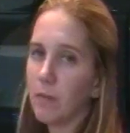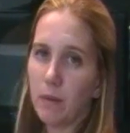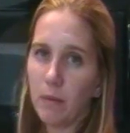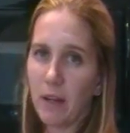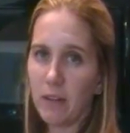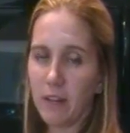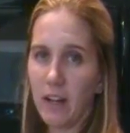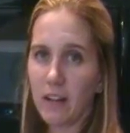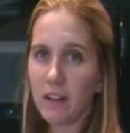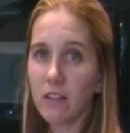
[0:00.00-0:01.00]
baby bottle
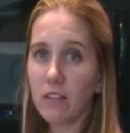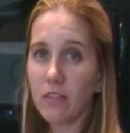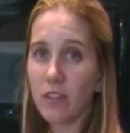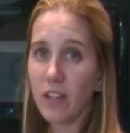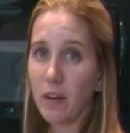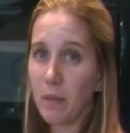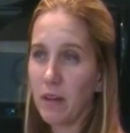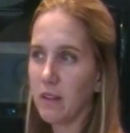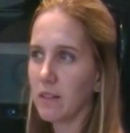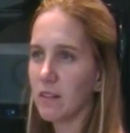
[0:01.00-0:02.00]
rack for like a
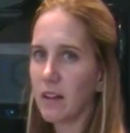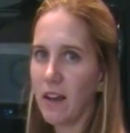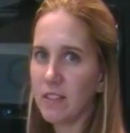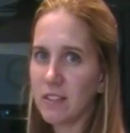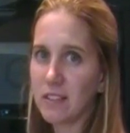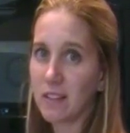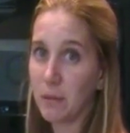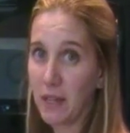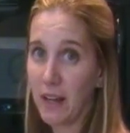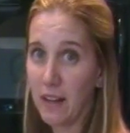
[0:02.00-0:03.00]
minute. Obviously it's
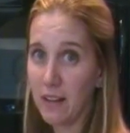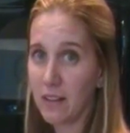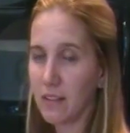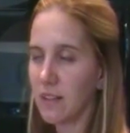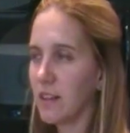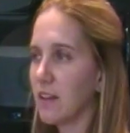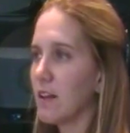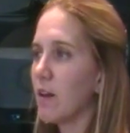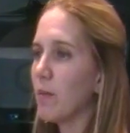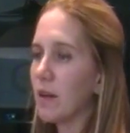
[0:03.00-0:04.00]
gonna be hot,
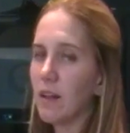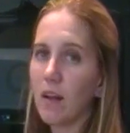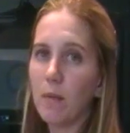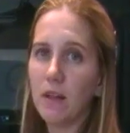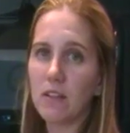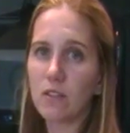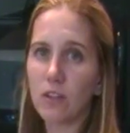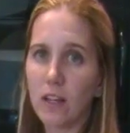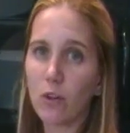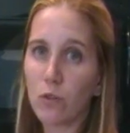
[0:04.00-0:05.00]
but a minute so
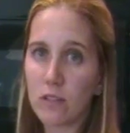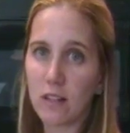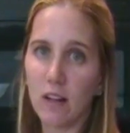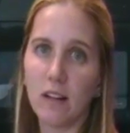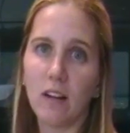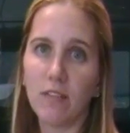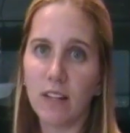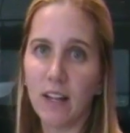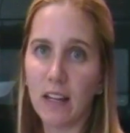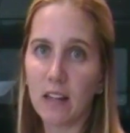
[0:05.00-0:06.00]
it like cools down enough
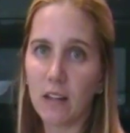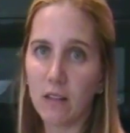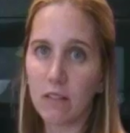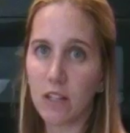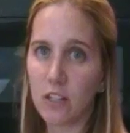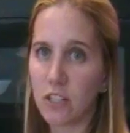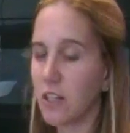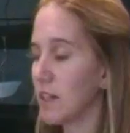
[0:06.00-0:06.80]
that I can touch